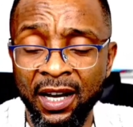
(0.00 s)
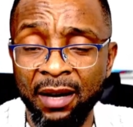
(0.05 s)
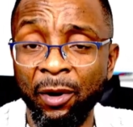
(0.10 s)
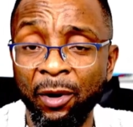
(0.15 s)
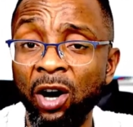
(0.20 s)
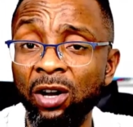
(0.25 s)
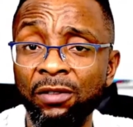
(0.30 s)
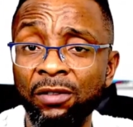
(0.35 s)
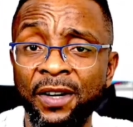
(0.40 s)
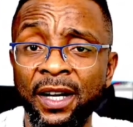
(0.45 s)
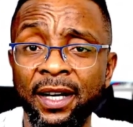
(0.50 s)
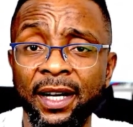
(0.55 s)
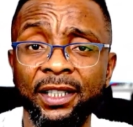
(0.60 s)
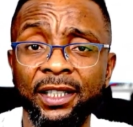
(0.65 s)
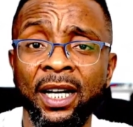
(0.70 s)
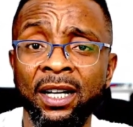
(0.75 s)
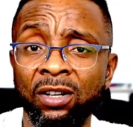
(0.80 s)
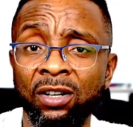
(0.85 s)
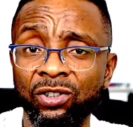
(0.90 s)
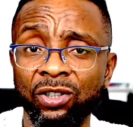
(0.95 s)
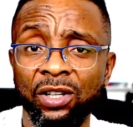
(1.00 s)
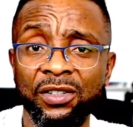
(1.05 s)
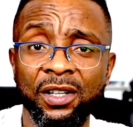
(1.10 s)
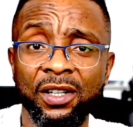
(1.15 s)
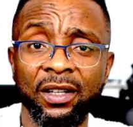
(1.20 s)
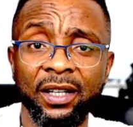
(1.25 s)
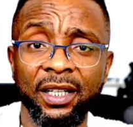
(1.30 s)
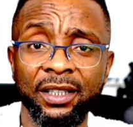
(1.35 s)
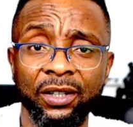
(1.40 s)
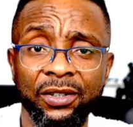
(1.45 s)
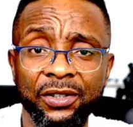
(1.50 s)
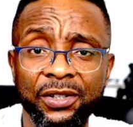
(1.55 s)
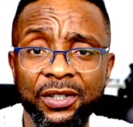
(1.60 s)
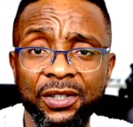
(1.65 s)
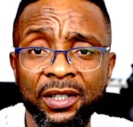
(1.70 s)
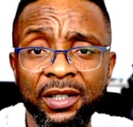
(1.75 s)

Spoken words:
all over Nigeria, not just in Lagos.